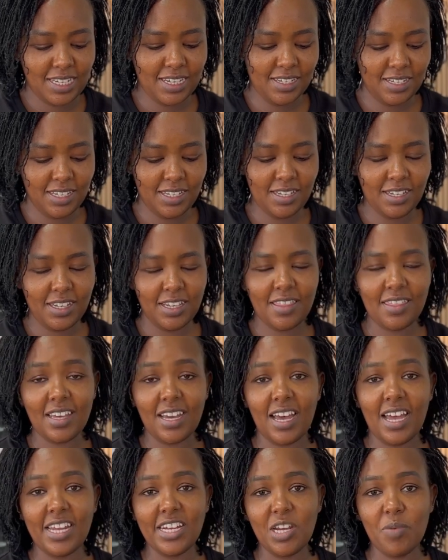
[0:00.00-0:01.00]
The
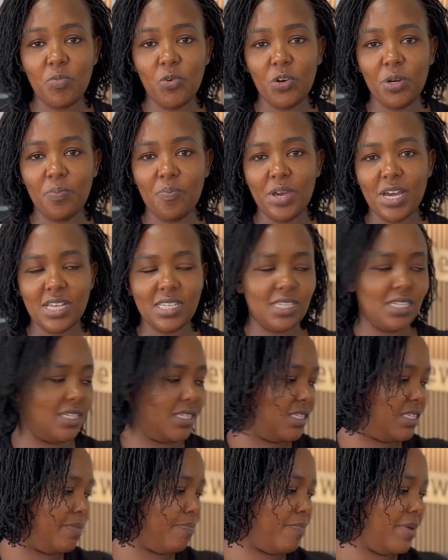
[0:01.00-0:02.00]
cardamom makes
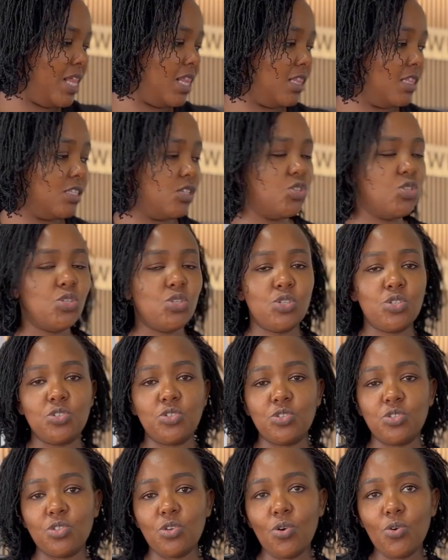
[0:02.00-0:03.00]
it smell
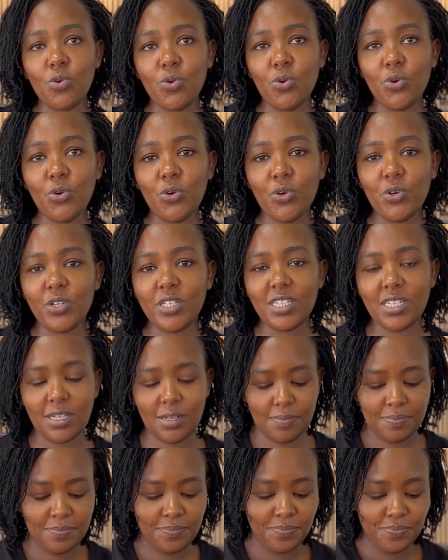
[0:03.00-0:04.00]
so good.
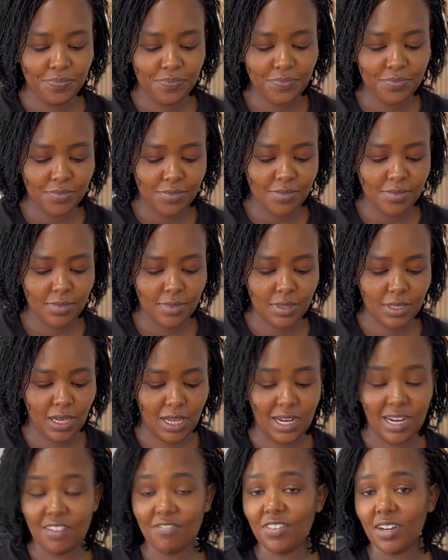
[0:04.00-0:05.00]

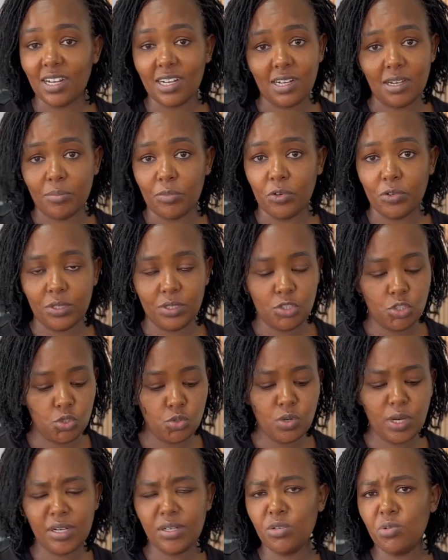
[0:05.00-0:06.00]
I love cardamom.
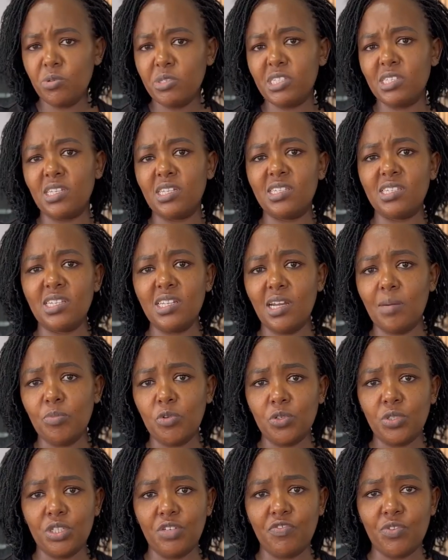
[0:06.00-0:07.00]
You can use
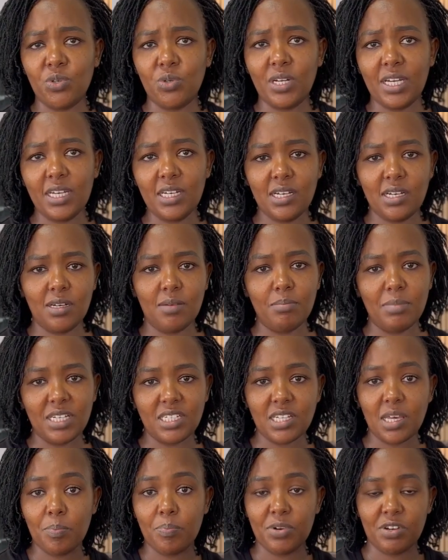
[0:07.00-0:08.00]
cinnamon if you like,
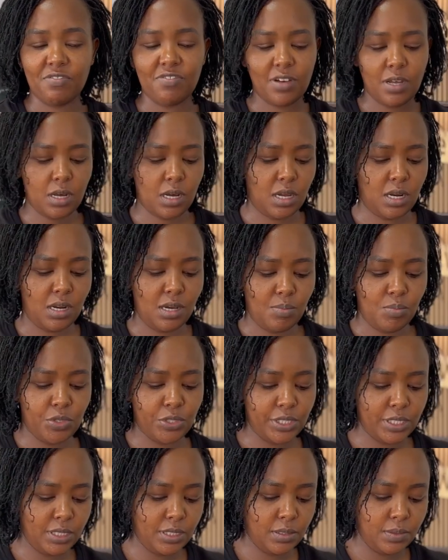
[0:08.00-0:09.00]
but I prefer
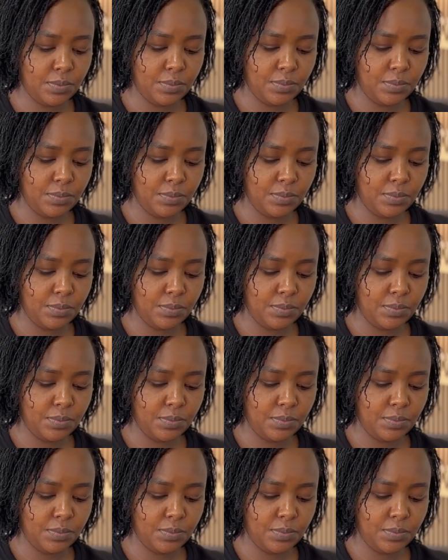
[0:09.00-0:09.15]
cardamom.